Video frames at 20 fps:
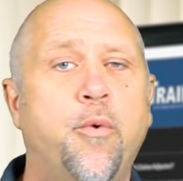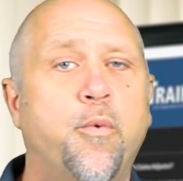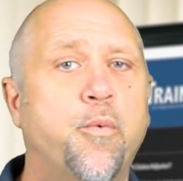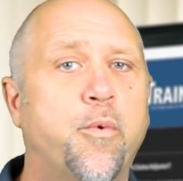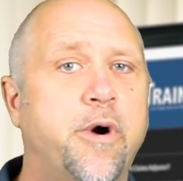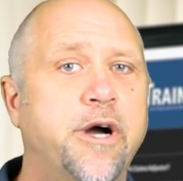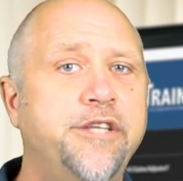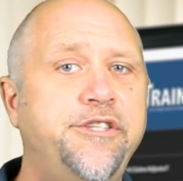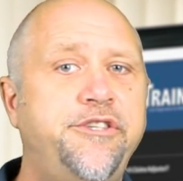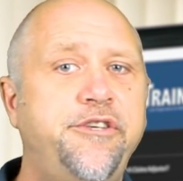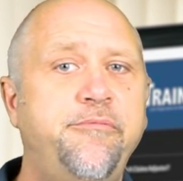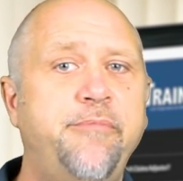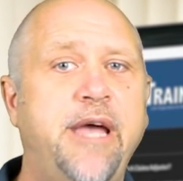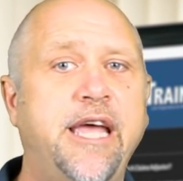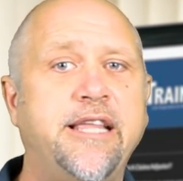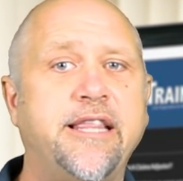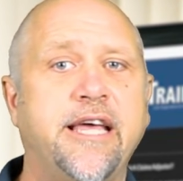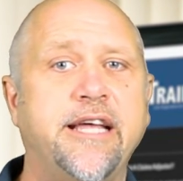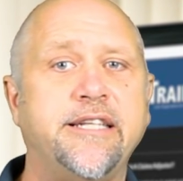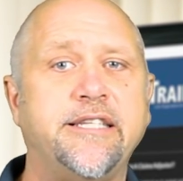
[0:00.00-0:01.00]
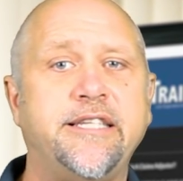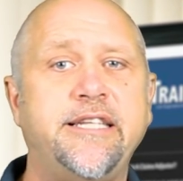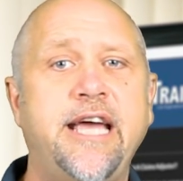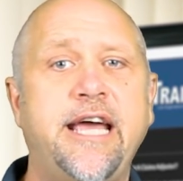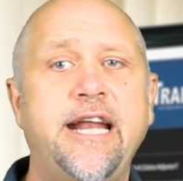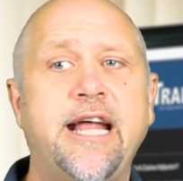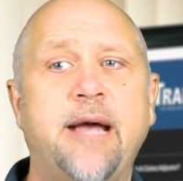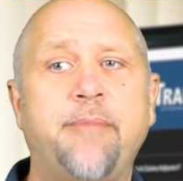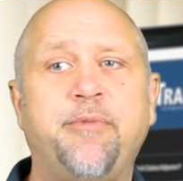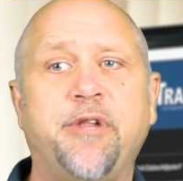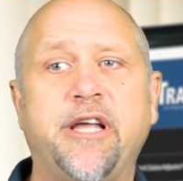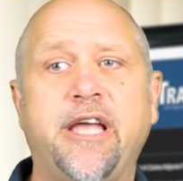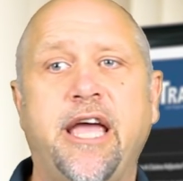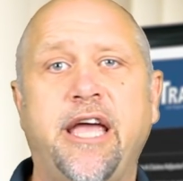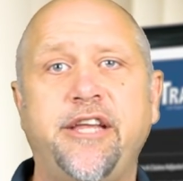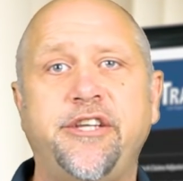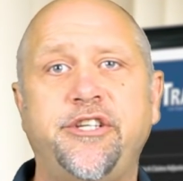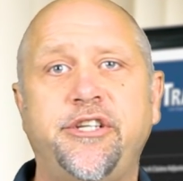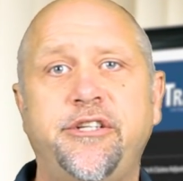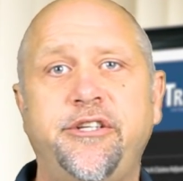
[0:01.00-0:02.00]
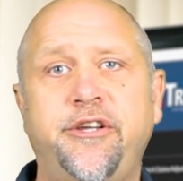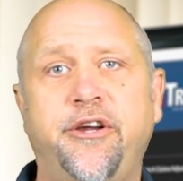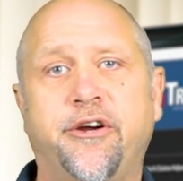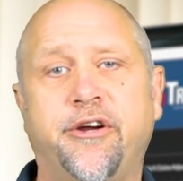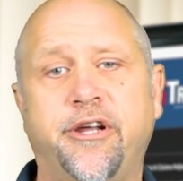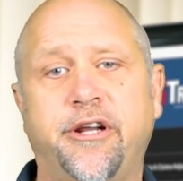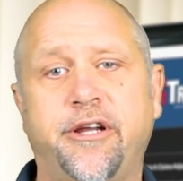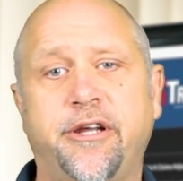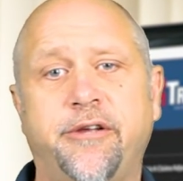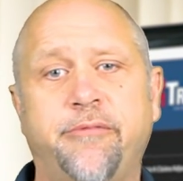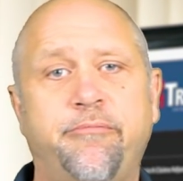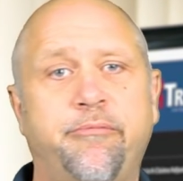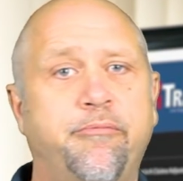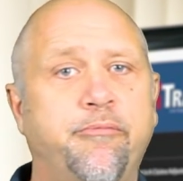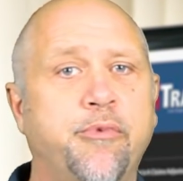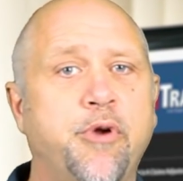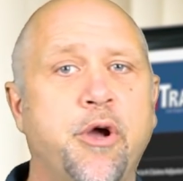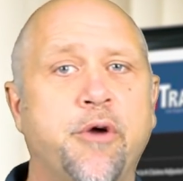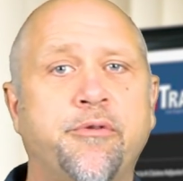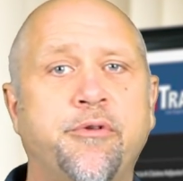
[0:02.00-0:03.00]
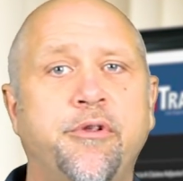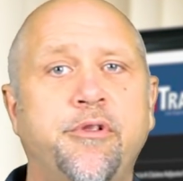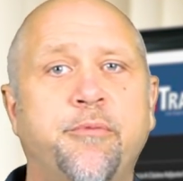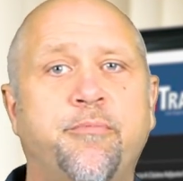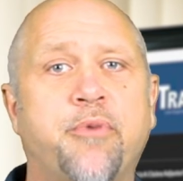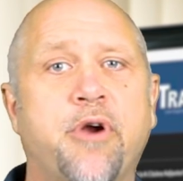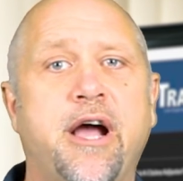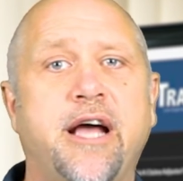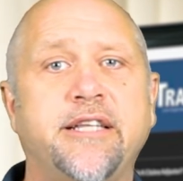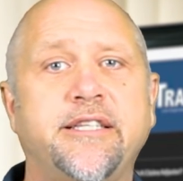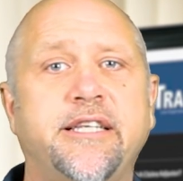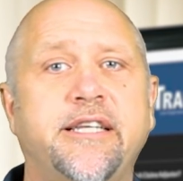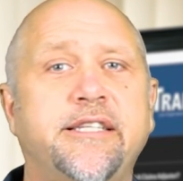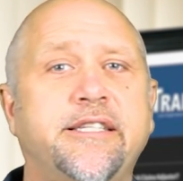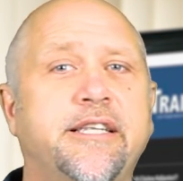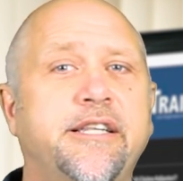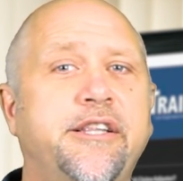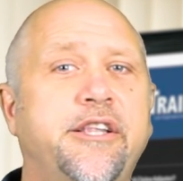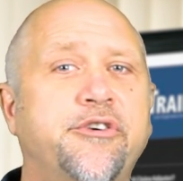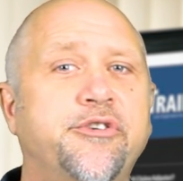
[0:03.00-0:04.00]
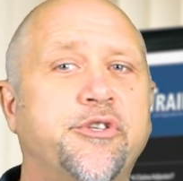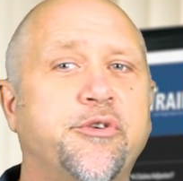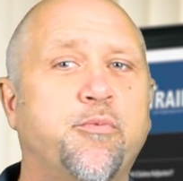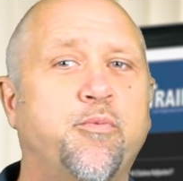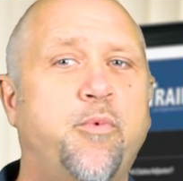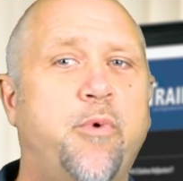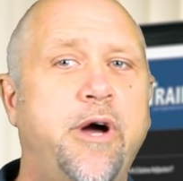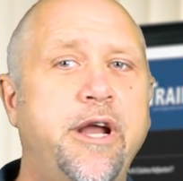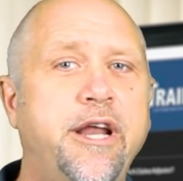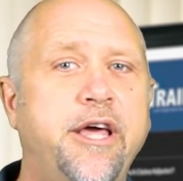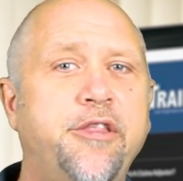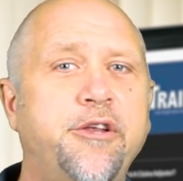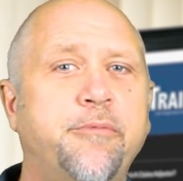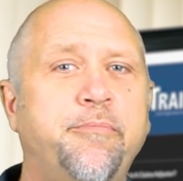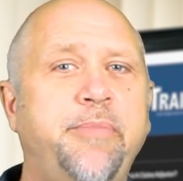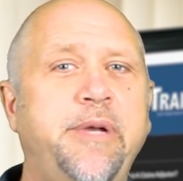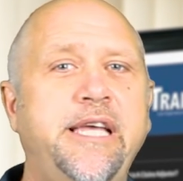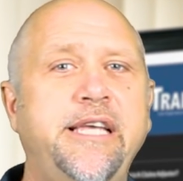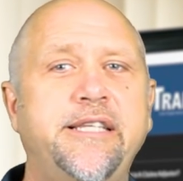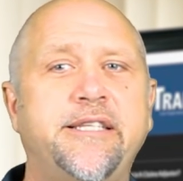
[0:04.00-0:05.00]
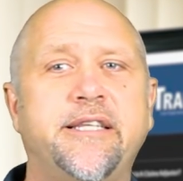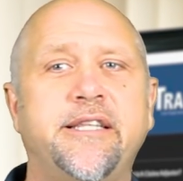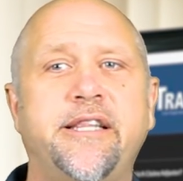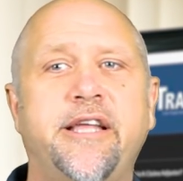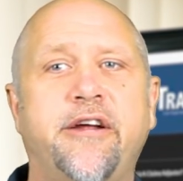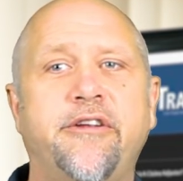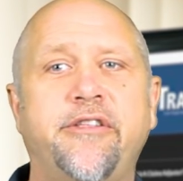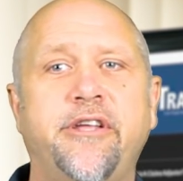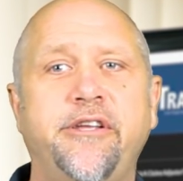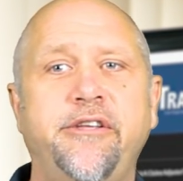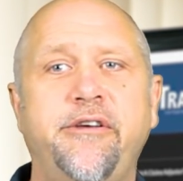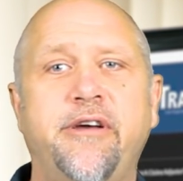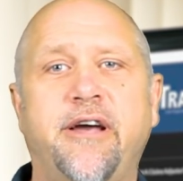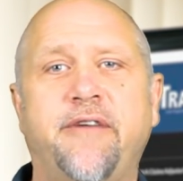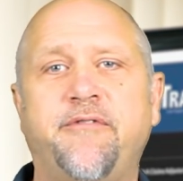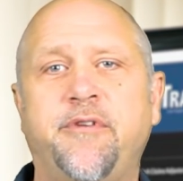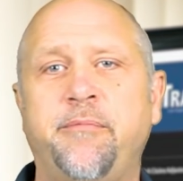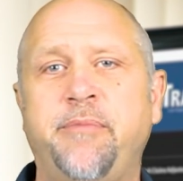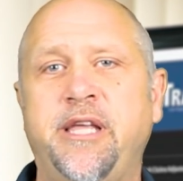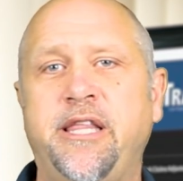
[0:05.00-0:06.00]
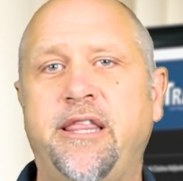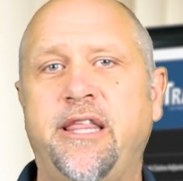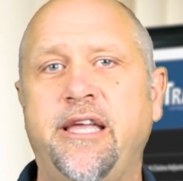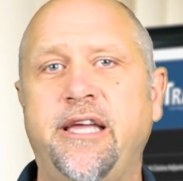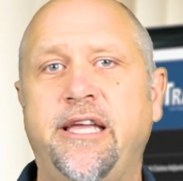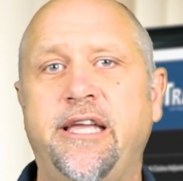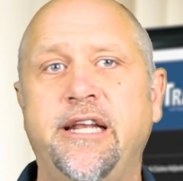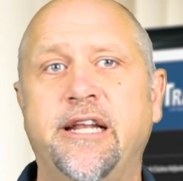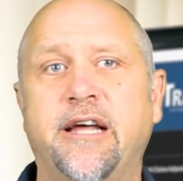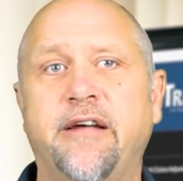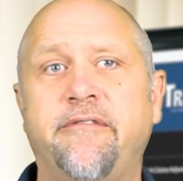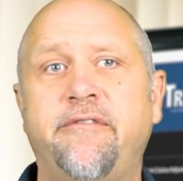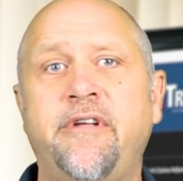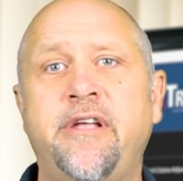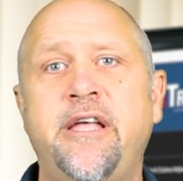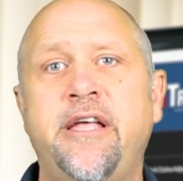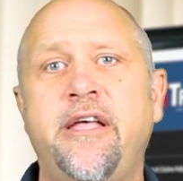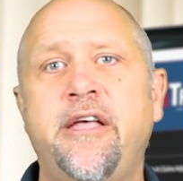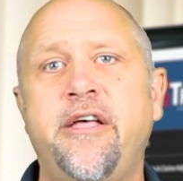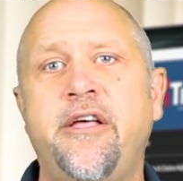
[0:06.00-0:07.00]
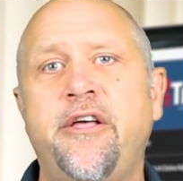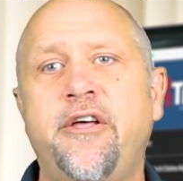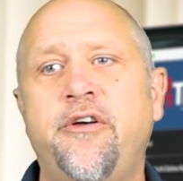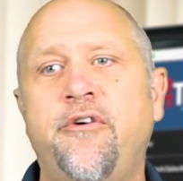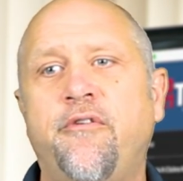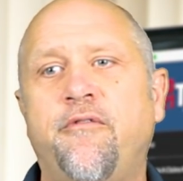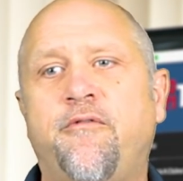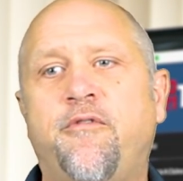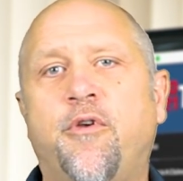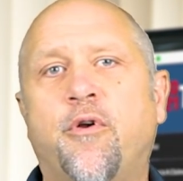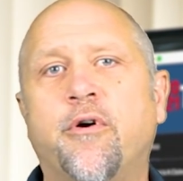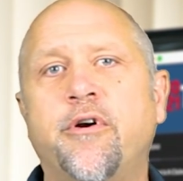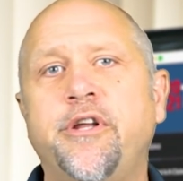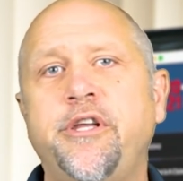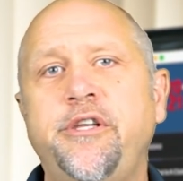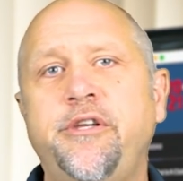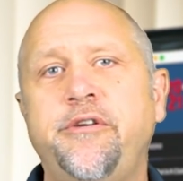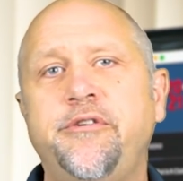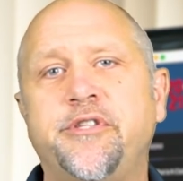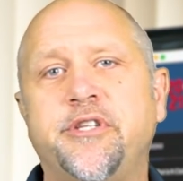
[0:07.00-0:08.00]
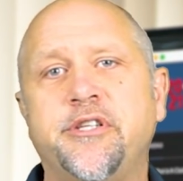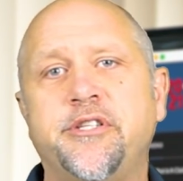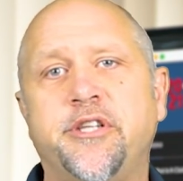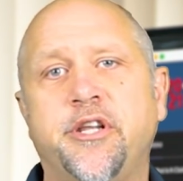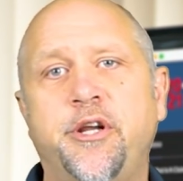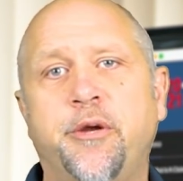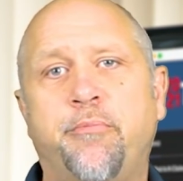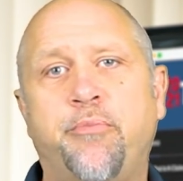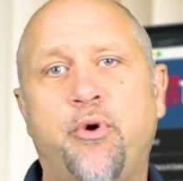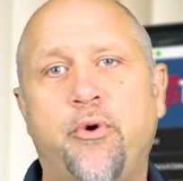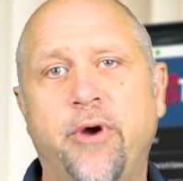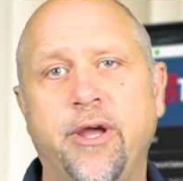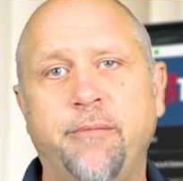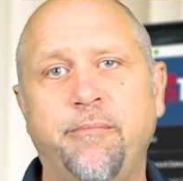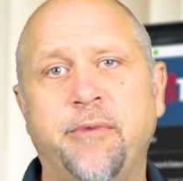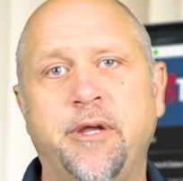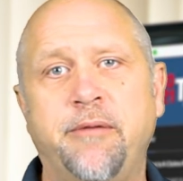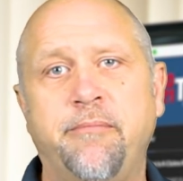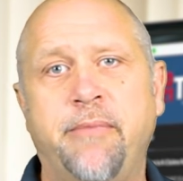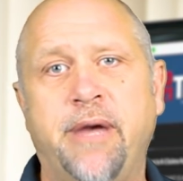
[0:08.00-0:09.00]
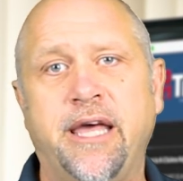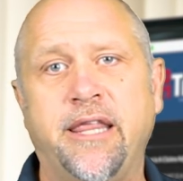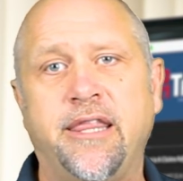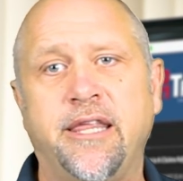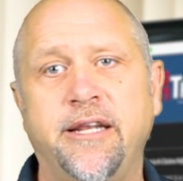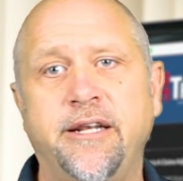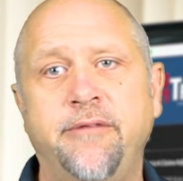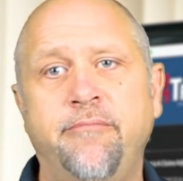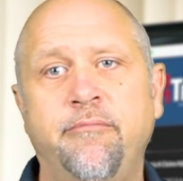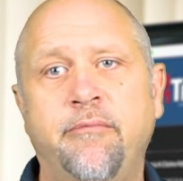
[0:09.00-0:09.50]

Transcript: Once you make that state application, you're going to go through the process, and there's one other piece in there that you have to be thinking of. Florida uses an appointment method.